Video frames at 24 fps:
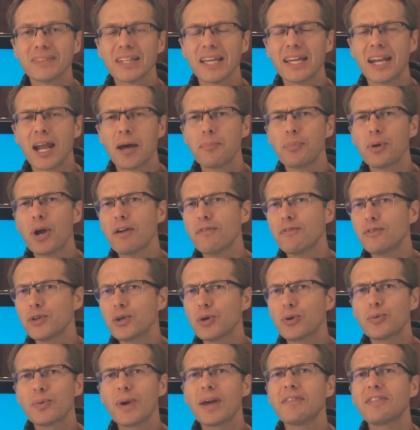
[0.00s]
And I pray for
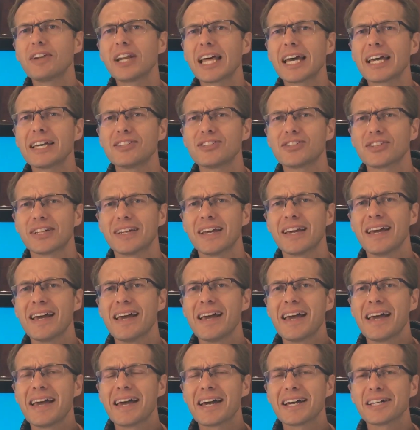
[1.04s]
your revelation
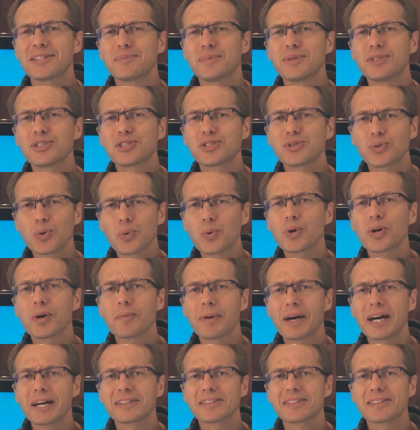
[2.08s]
as we talk
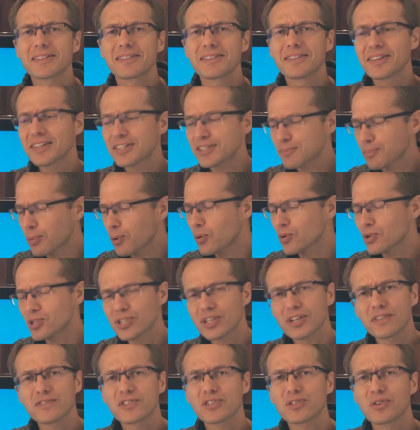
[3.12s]
about this portion
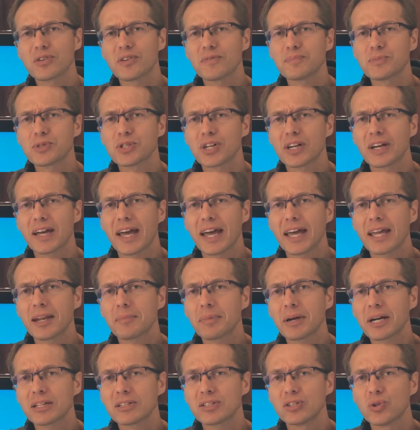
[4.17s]
of Scripture and
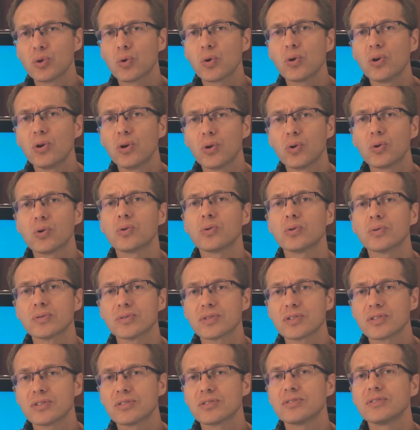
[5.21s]
about your
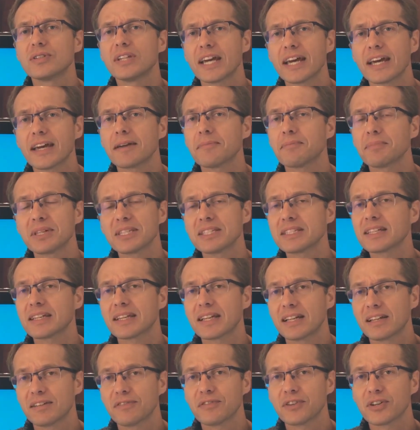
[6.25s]
laws today, in
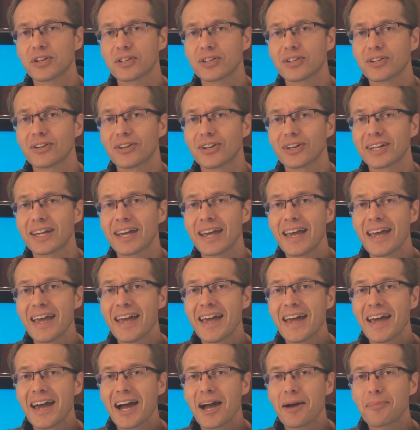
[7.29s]
particular, Father God.
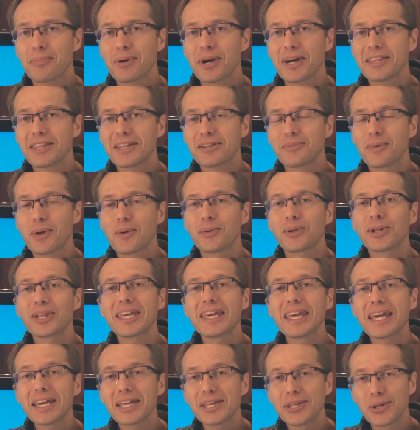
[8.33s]
I pray that we will
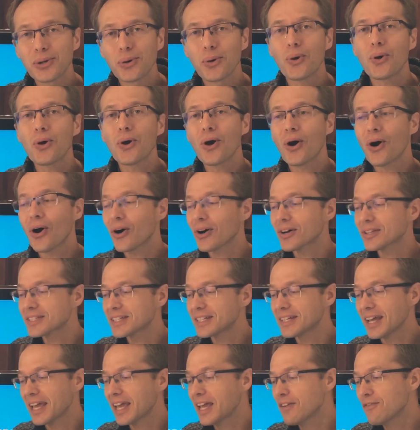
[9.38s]
hear your heart
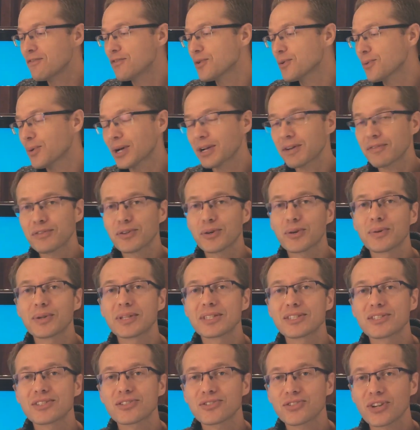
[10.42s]
and every one of your
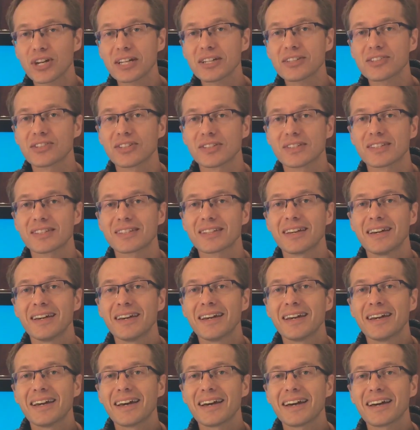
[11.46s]
instructions
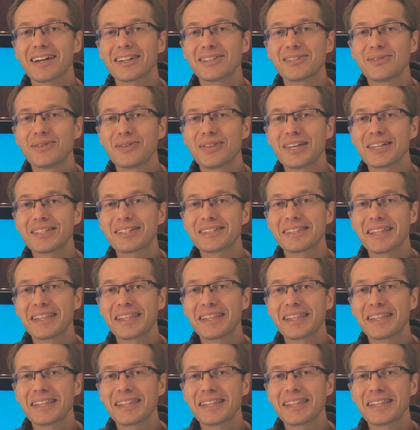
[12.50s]
uh, to this